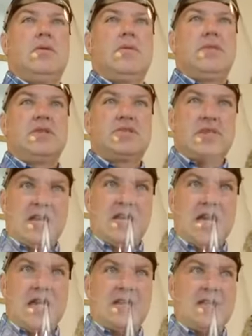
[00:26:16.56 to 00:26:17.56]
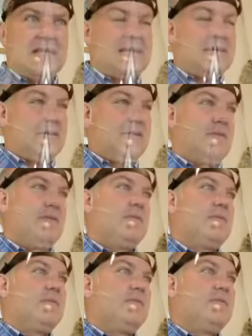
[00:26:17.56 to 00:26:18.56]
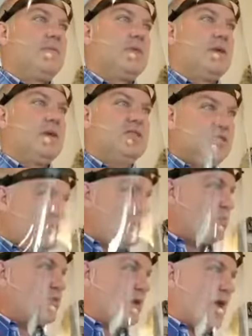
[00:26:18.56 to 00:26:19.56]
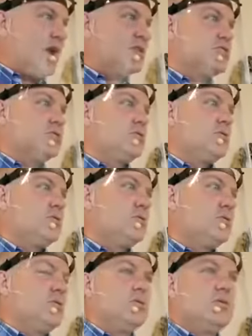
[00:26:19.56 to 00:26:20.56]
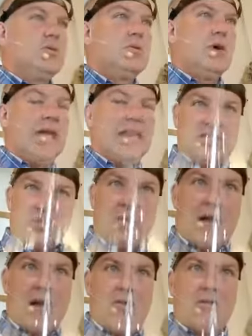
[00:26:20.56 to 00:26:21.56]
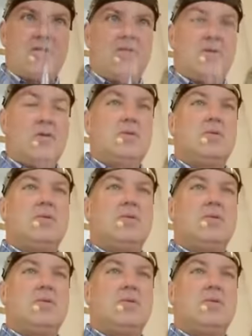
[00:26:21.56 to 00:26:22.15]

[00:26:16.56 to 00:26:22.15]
It's connected, it's supernatural, and it's powerful.